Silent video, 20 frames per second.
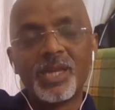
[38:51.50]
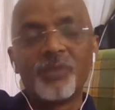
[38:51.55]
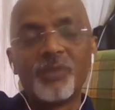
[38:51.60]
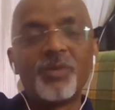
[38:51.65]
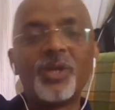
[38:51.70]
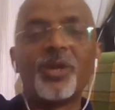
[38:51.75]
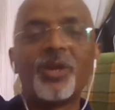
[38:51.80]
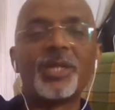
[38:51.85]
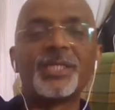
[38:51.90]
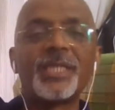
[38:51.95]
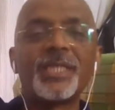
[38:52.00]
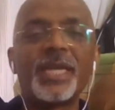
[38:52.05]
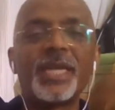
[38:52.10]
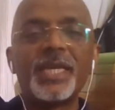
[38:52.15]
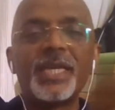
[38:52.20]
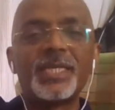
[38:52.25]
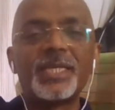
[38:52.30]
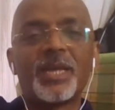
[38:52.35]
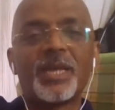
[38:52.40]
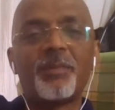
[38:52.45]
You're not
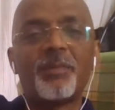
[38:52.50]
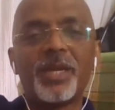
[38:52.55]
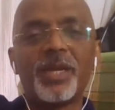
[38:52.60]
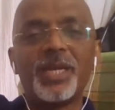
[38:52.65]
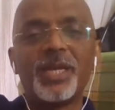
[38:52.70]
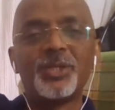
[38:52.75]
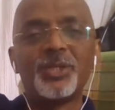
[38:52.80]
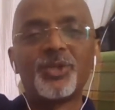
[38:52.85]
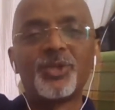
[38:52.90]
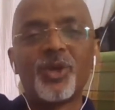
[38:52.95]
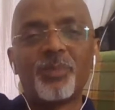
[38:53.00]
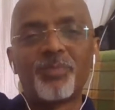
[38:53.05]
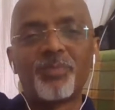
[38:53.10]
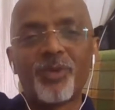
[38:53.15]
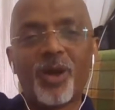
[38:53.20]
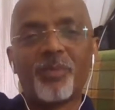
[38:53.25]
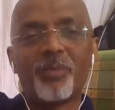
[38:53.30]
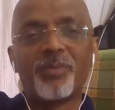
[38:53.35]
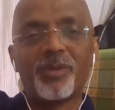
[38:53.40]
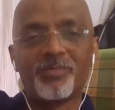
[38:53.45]
sending somebody into a
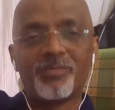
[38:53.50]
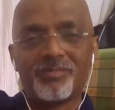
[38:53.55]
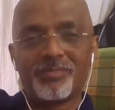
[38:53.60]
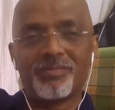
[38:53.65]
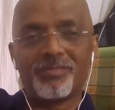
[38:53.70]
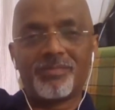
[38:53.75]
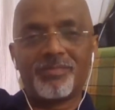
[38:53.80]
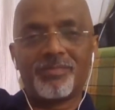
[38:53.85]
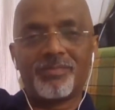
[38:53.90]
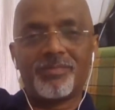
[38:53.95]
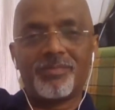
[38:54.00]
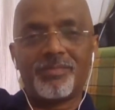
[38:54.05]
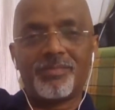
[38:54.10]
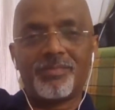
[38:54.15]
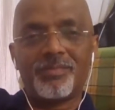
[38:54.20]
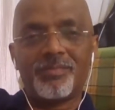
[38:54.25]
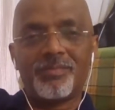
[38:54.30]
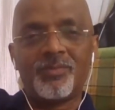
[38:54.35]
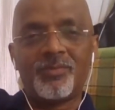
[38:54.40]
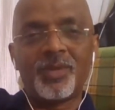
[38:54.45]
problem.
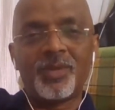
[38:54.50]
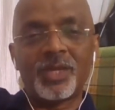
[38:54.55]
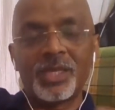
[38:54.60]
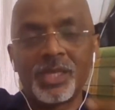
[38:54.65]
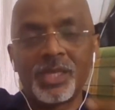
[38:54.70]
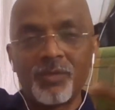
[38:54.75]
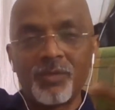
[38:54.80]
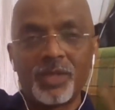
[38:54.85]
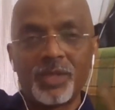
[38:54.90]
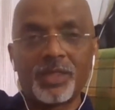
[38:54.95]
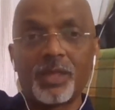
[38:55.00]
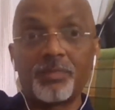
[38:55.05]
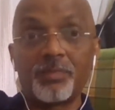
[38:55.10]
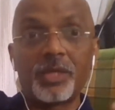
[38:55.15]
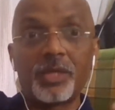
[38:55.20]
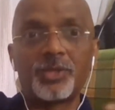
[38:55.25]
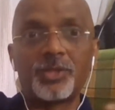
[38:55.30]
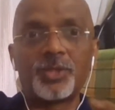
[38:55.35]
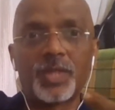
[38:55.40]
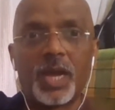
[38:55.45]
You're giving them
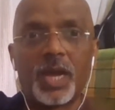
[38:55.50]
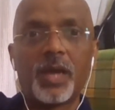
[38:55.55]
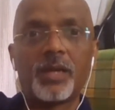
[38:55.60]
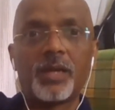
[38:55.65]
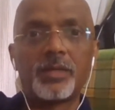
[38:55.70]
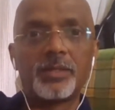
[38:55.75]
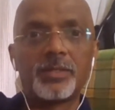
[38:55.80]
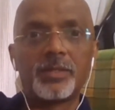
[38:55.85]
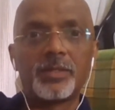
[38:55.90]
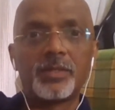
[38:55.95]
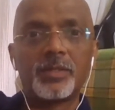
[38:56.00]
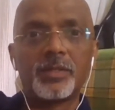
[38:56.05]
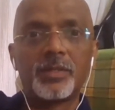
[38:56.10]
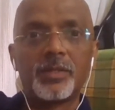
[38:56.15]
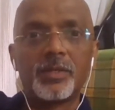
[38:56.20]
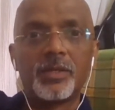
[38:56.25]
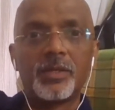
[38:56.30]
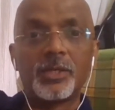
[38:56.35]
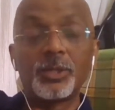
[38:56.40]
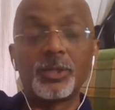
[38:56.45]
the chance
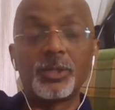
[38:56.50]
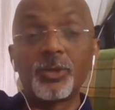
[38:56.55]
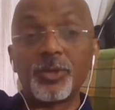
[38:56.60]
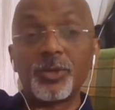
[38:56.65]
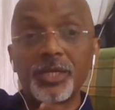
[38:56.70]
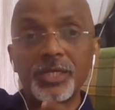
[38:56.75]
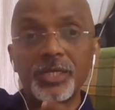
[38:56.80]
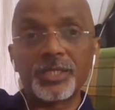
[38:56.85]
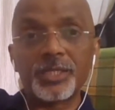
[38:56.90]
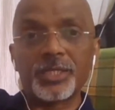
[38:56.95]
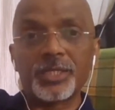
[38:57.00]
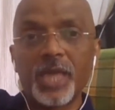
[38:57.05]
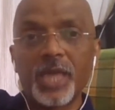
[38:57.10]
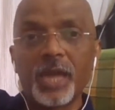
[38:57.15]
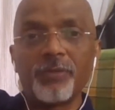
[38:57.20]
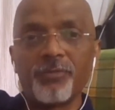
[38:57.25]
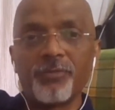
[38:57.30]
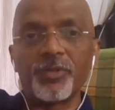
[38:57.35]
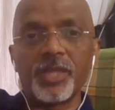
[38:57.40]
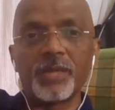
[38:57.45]
to
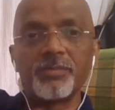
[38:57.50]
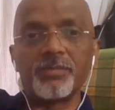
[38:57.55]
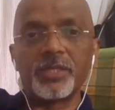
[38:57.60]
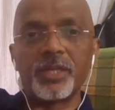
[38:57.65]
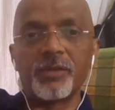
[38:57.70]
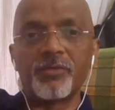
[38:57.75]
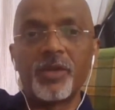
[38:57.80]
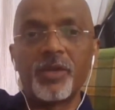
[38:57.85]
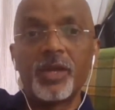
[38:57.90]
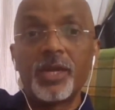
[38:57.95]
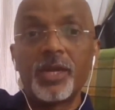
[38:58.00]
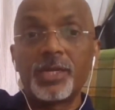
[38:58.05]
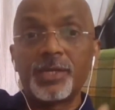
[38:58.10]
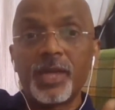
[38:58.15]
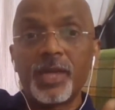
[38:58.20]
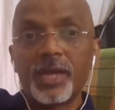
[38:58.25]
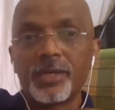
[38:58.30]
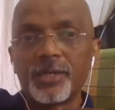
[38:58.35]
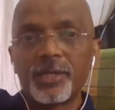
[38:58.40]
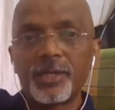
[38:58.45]
decide for
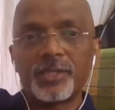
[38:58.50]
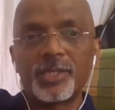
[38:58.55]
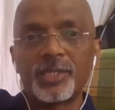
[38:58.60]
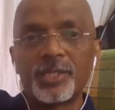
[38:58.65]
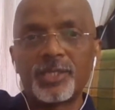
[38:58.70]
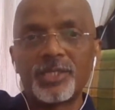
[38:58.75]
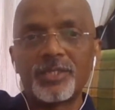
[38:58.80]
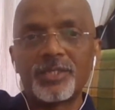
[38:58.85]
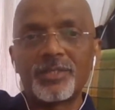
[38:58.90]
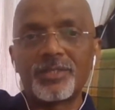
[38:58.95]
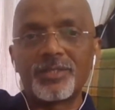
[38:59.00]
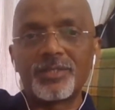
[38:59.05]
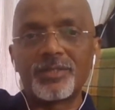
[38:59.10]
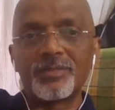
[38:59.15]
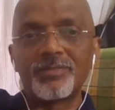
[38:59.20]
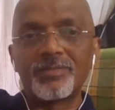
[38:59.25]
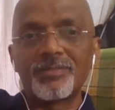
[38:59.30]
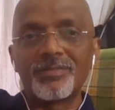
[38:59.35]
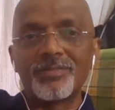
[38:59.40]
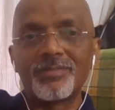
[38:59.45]
themselves, take
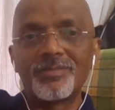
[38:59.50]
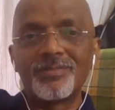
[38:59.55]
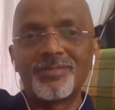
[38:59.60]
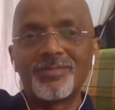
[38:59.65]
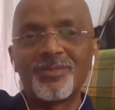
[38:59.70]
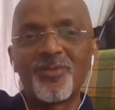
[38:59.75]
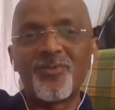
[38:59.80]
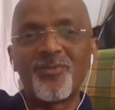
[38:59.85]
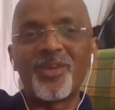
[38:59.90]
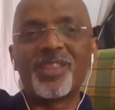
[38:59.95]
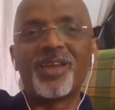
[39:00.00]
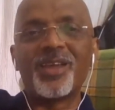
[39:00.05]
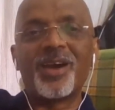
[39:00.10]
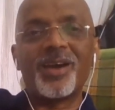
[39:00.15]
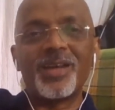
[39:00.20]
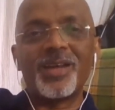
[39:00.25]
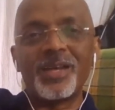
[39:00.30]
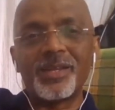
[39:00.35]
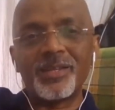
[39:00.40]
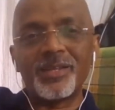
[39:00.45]
decisions,
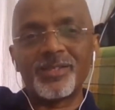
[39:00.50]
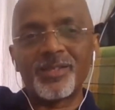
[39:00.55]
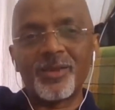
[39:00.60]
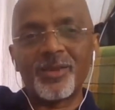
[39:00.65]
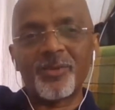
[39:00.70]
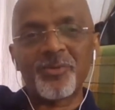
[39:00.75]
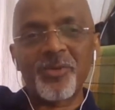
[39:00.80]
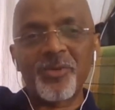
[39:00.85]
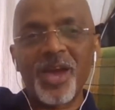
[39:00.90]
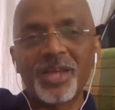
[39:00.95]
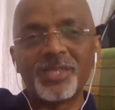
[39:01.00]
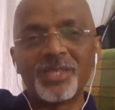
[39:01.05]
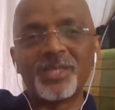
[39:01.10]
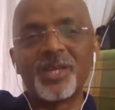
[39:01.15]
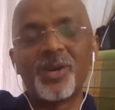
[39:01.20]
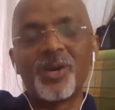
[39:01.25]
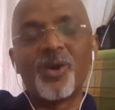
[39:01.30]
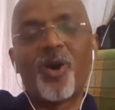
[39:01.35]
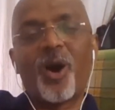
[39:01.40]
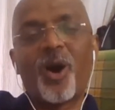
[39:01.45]
whether it is the
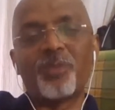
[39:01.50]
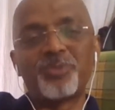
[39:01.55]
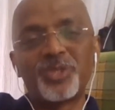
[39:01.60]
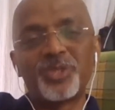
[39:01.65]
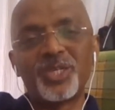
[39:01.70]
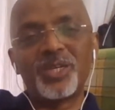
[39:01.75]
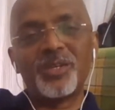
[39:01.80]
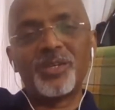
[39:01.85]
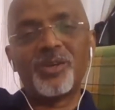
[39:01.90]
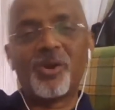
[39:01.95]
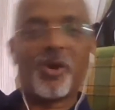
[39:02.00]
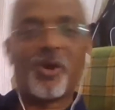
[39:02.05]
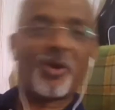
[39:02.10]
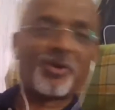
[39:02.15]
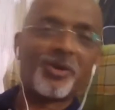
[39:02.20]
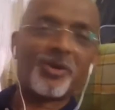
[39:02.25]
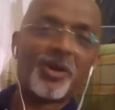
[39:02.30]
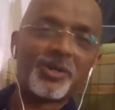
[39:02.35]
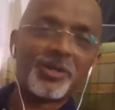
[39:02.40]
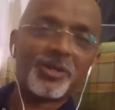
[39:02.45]
right option
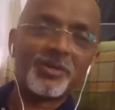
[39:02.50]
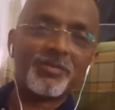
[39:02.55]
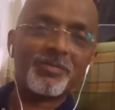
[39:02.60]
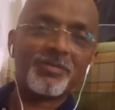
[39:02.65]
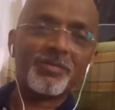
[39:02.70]
or not.